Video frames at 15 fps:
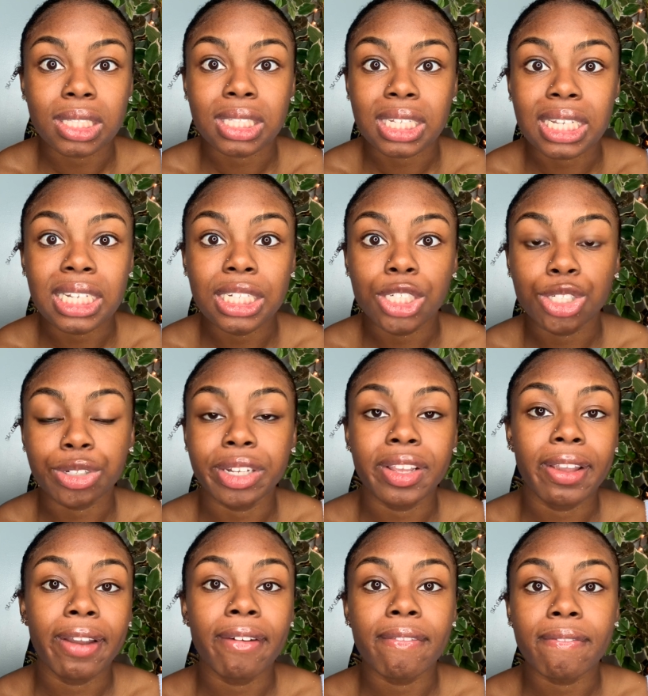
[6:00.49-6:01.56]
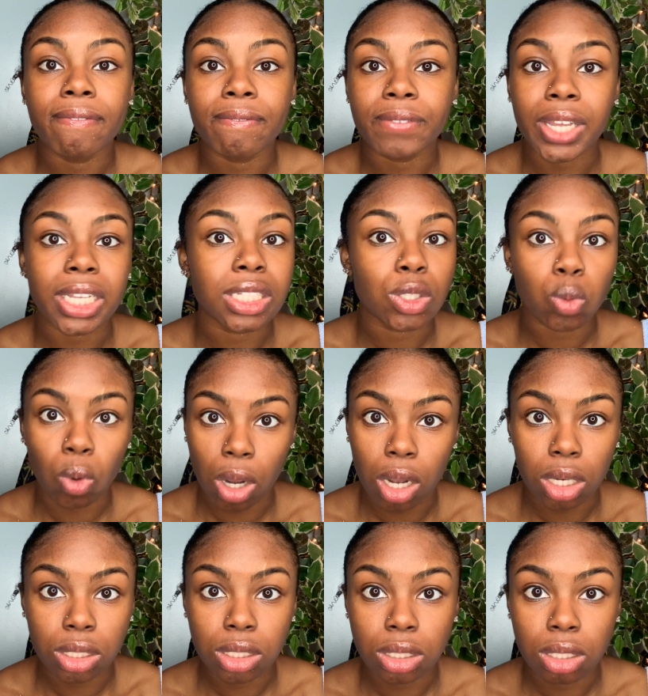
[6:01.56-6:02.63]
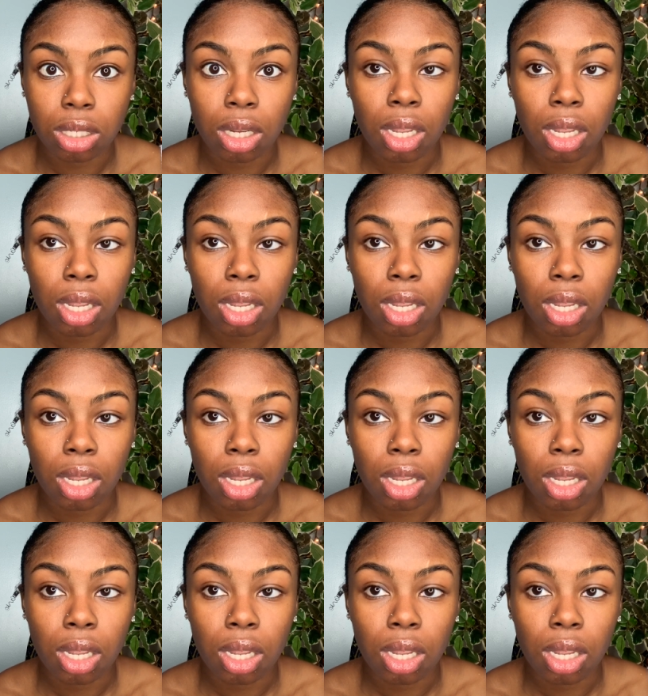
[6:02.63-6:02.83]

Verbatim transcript: Tea Tree Face Wash.